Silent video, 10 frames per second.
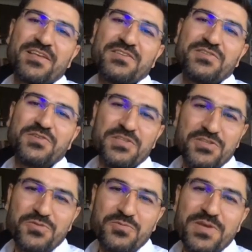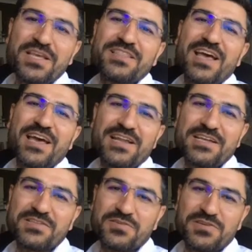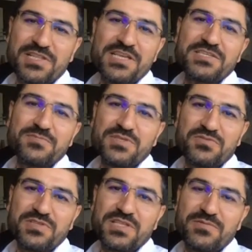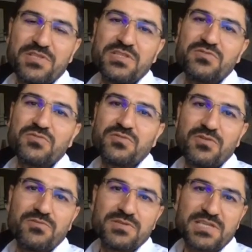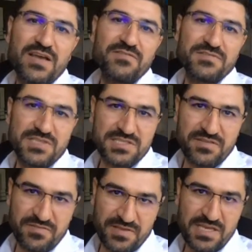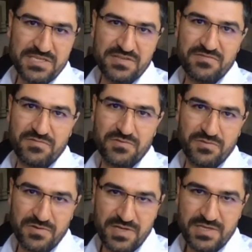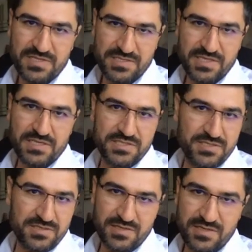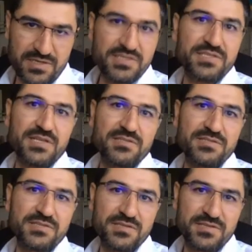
So you need to make direct correlation between them. You need to always have justification for such results.